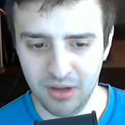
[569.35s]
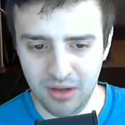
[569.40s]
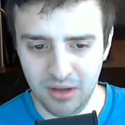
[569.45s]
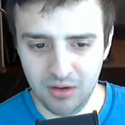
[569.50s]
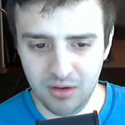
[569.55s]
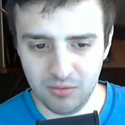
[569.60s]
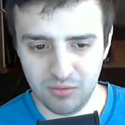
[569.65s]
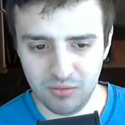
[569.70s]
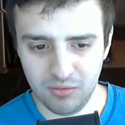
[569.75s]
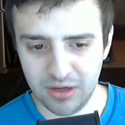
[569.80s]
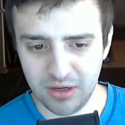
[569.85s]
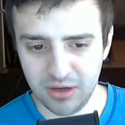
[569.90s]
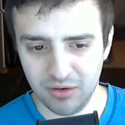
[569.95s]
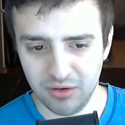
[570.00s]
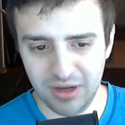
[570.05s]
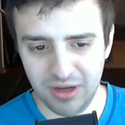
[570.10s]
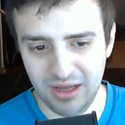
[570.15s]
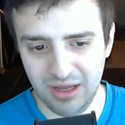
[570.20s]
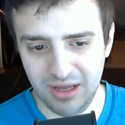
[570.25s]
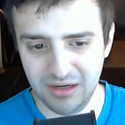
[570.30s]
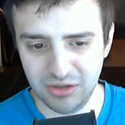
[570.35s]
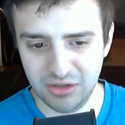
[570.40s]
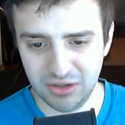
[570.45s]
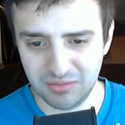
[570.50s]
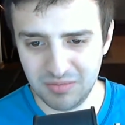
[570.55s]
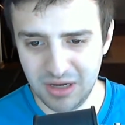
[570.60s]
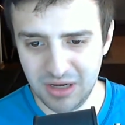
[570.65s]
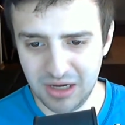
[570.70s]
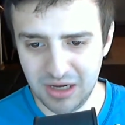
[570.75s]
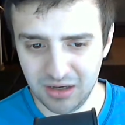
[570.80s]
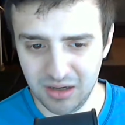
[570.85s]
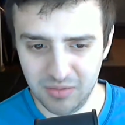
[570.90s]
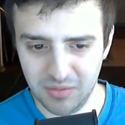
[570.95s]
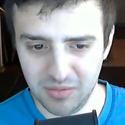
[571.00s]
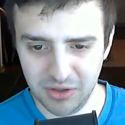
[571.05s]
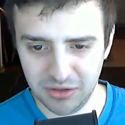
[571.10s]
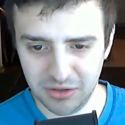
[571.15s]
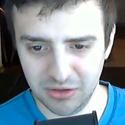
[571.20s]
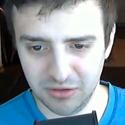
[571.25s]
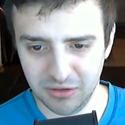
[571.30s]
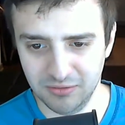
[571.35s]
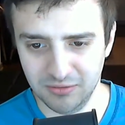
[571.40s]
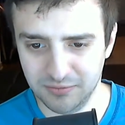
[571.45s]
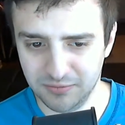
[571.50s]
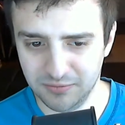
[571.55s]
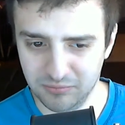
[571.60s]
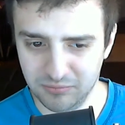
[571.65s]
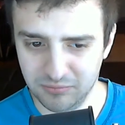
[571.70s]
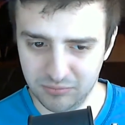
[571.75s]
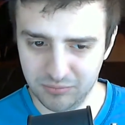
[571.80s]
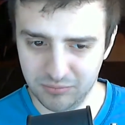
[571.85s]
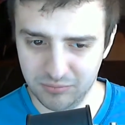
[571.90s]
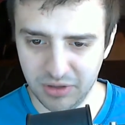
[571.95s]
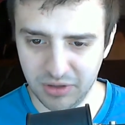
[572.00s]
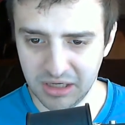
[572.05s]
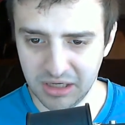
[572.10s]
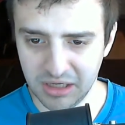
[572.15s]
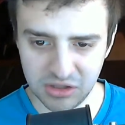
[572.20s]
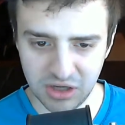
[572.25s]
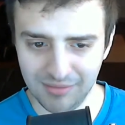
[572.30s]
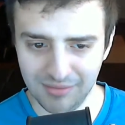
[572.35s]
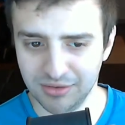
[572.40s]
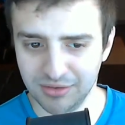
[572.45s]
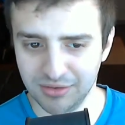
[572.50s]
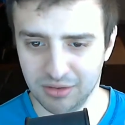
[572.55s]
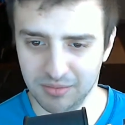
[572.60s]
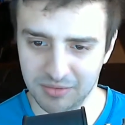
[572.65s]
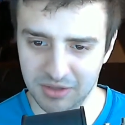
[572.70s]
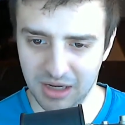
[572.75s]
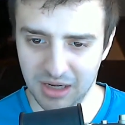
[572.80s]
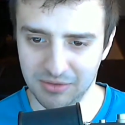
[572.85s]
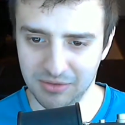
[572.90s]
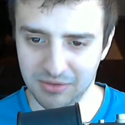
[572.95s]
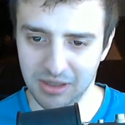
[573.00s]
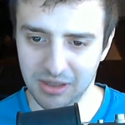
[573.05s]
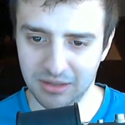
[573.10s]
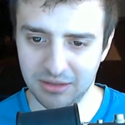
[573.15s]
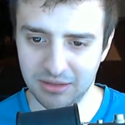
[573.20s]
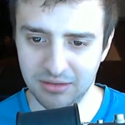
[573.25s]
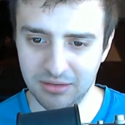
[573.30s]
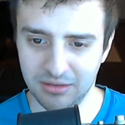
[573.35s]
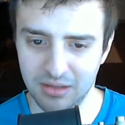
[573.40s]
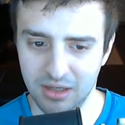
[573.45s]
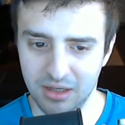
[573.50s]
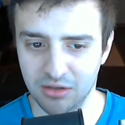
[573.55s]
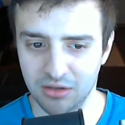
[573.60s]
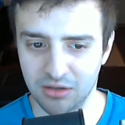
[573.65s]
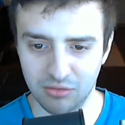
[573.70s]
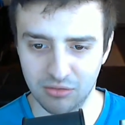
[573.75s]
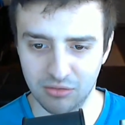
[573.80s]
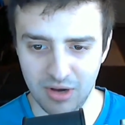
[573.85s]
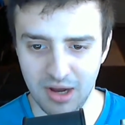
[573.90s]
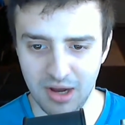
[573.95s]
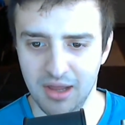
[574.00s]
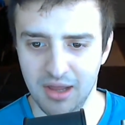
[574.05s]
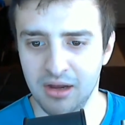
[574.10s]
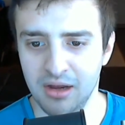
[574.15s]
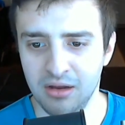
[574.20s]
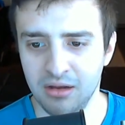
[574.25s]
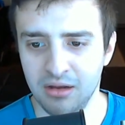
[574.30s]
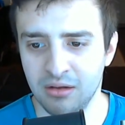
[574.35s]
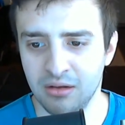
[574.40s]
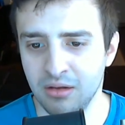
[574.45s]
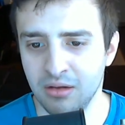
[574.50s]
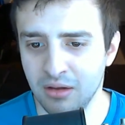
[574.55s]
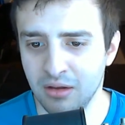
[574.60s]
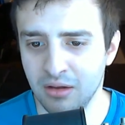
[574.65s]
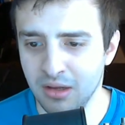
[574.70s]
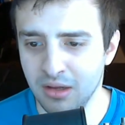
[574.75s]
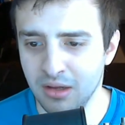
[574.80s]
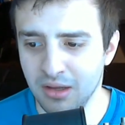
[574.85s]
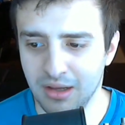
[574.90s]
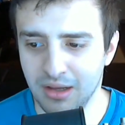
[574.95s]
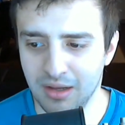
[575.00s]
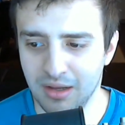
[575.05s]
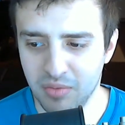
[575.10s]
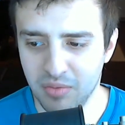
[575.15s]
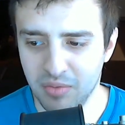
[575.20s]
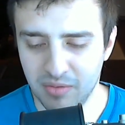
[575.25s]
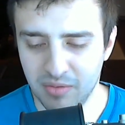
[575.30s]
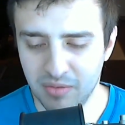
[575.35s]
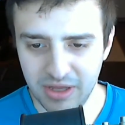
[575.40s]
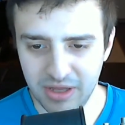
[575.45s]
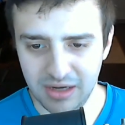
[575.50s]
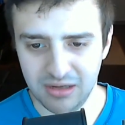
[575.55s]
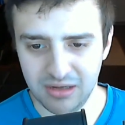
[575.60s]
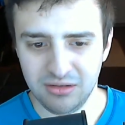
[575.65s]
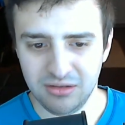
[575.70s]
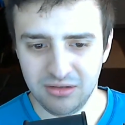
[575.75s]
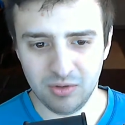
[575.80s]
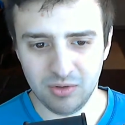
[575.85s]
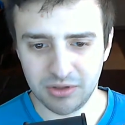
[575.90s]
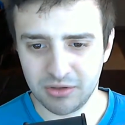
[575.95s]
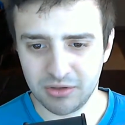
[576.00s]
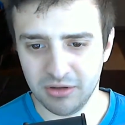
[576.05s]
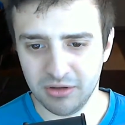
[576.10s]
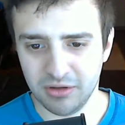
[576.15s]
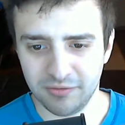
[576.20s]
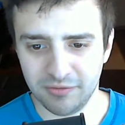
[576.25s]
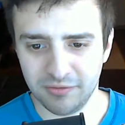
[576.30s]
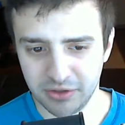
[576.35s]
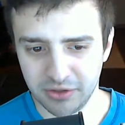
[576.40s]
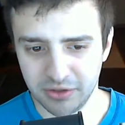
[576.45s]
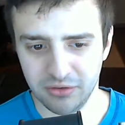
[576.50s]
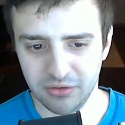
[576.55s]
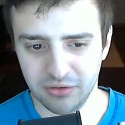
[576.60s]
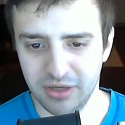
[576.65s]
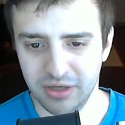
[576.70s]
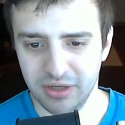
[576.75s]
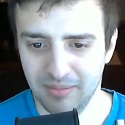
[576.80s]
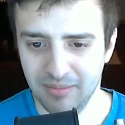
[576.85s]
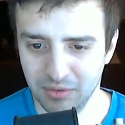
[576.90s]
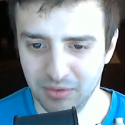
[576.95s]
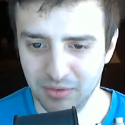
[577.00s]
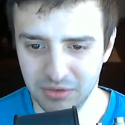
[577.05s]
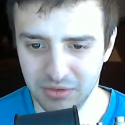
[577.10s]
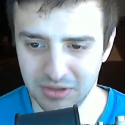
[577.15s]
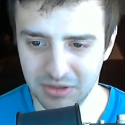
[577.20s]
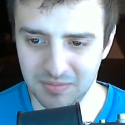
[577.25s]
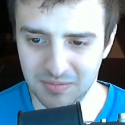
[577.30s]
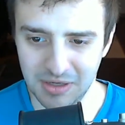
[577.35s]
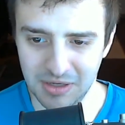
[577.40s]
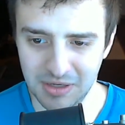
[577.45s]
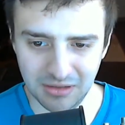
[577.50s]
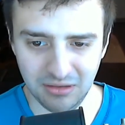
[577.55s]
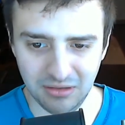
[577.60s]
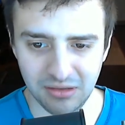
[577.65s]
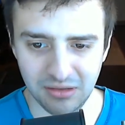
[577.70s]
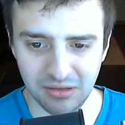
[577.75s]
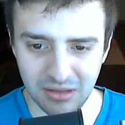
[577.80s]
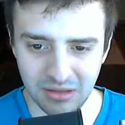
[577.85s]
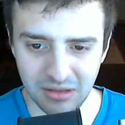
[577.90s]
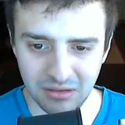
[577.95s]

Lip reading: you go ahead and just make a bunch of plain JavaScript objects in an array and pump that into what's called the fixture adapter, which is basically